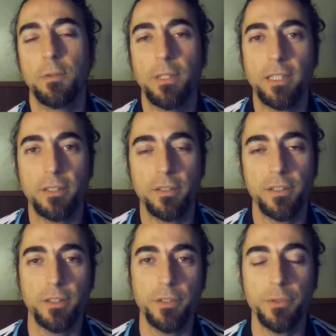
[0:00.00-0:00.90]
Welcome to
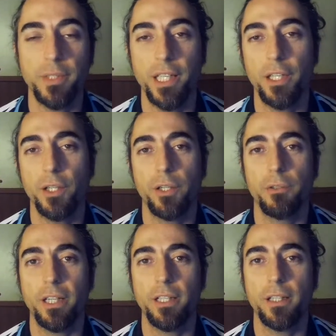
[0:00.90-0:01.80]
this new AI
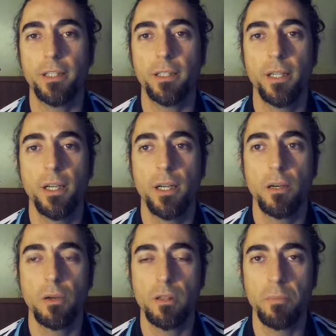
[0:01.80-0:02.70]
radar
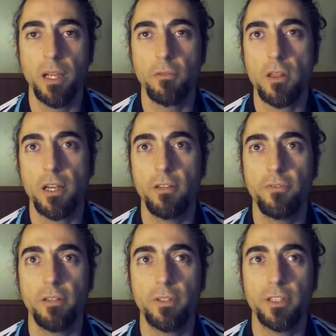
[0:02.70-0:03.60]
with my 3
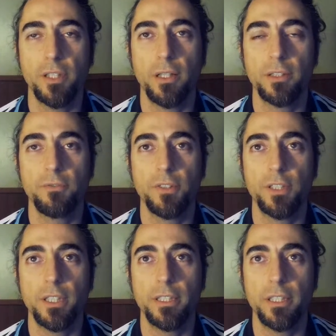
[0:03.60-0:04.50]
favorite
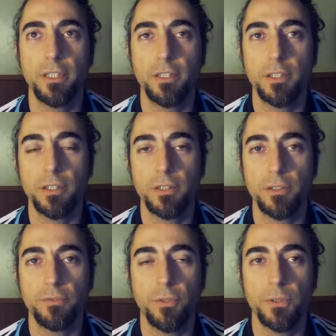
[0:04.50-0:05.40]
artificial intelligence
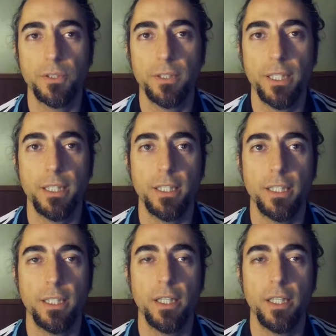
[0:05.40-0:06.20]
news for today.